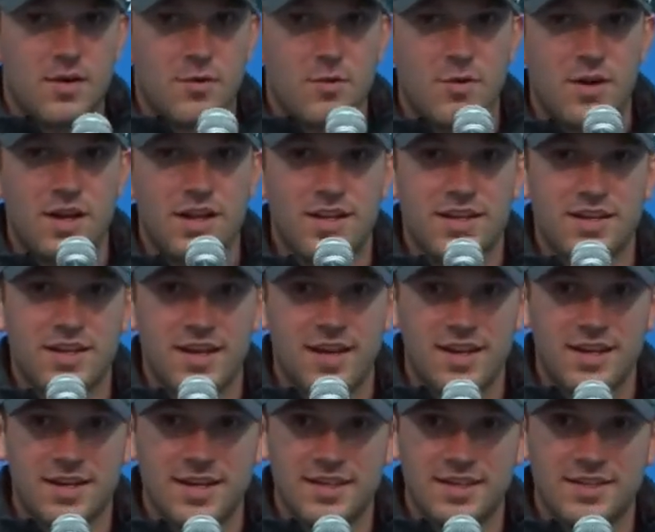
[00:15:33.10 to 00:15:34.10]

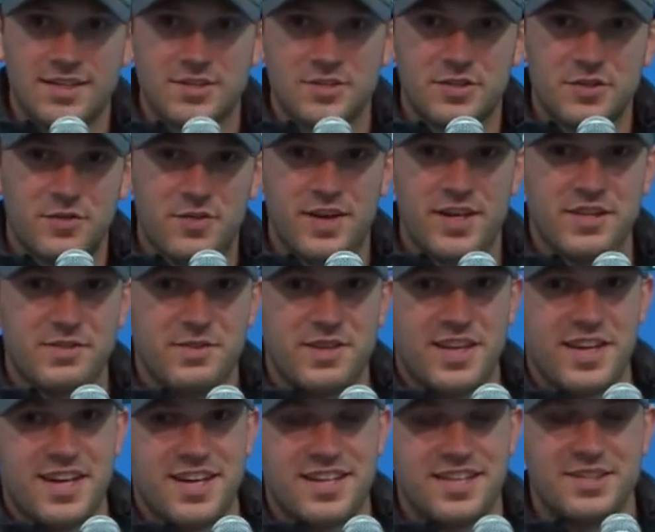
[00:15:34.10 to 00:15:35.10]
Well, so far it's been
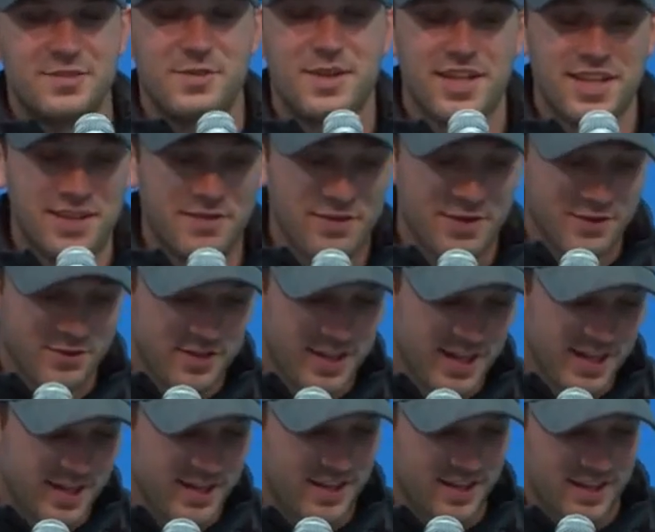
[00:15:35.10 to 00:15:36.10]
a difficult
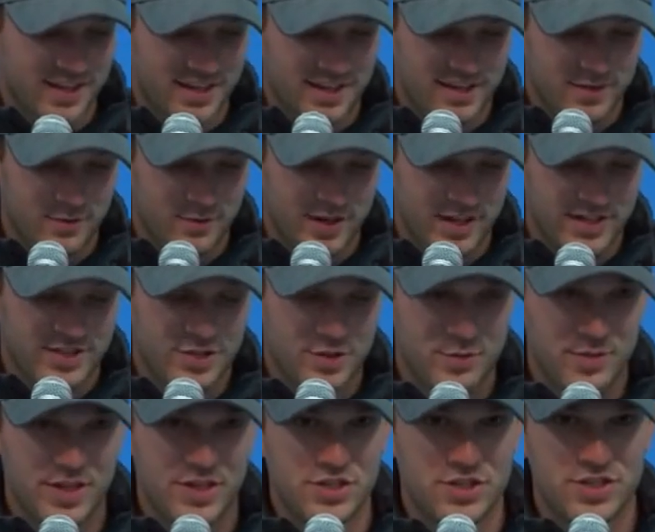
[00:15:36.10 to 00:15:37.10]
day. We had
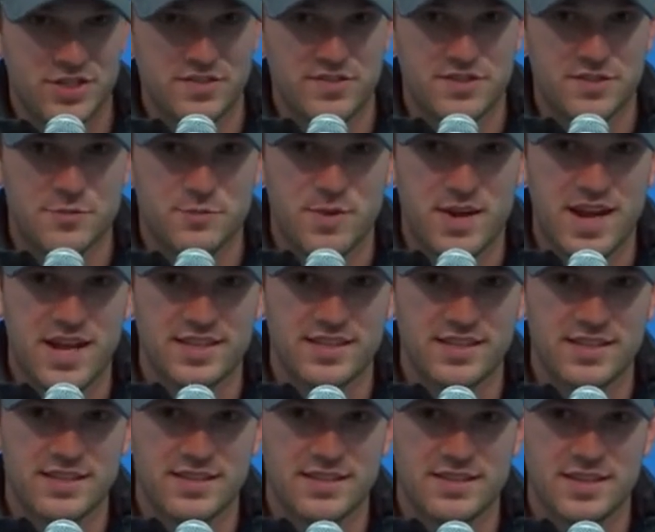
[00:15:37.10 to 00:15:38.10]
submission the first
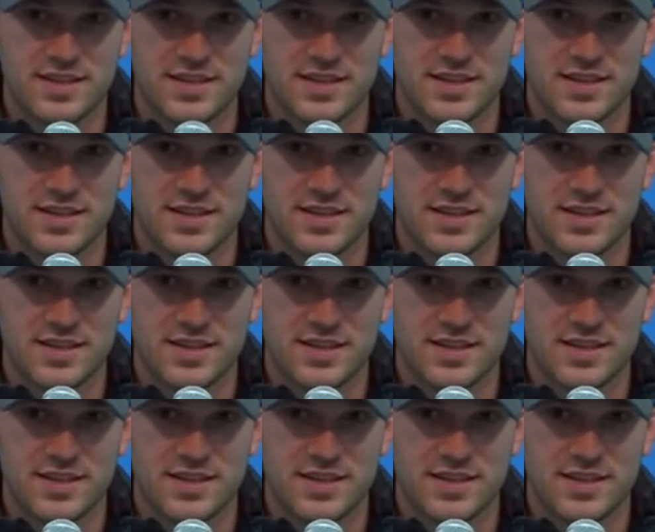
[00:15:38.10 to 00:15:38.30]
practice.